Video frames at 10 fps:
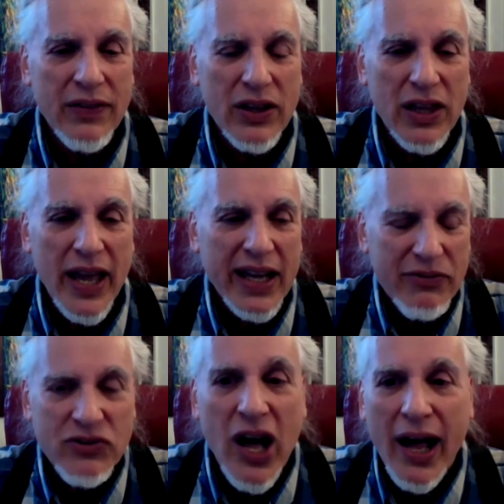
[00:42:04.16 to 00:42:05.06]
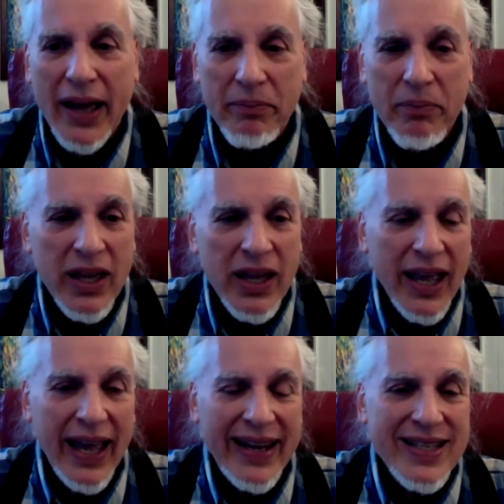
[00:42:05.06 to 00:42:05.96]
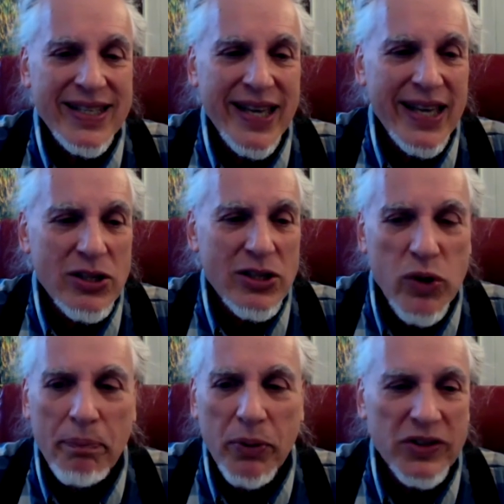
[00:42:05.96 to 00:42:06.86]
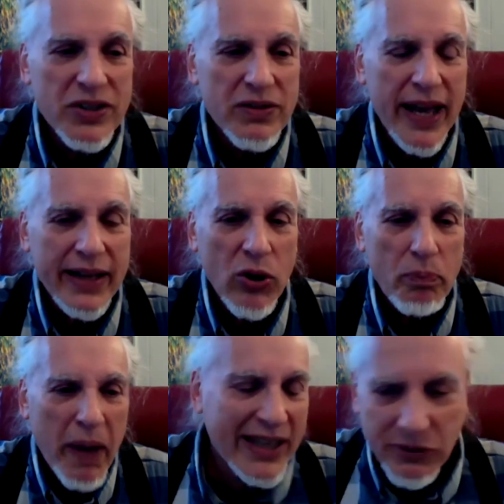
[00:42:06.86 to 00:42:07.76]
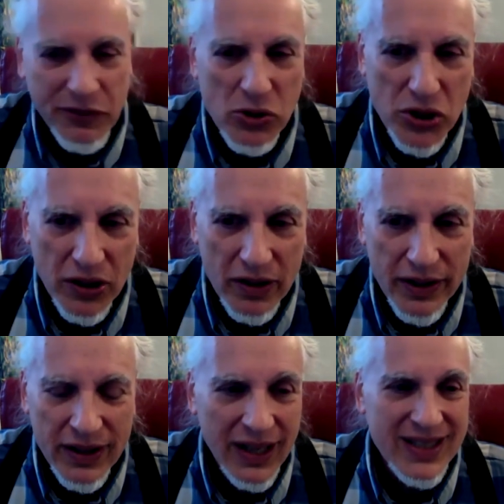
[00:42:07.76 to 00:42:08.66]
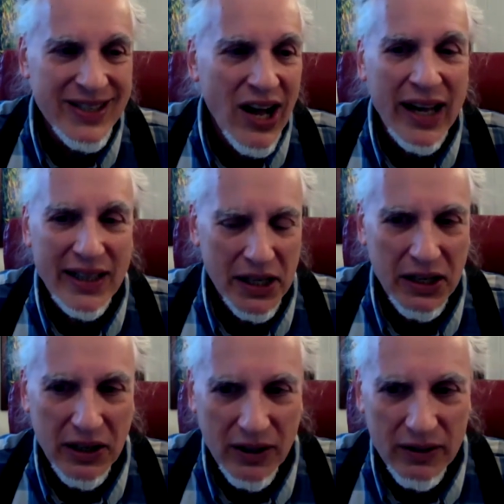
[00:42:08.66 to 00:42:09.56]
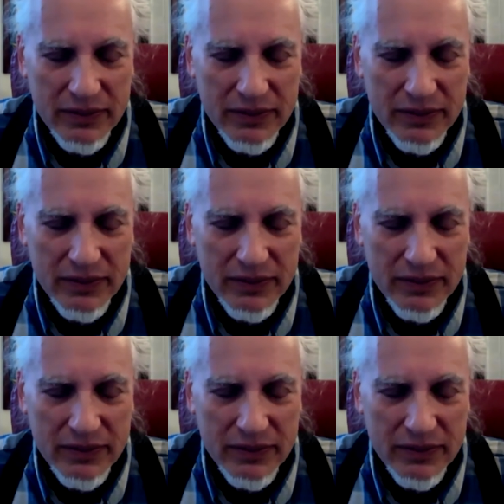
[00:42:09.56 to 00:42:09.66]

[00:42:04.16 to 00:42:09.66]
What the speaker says: the lake of time, and it sends ripples that go past future. It's non-linear.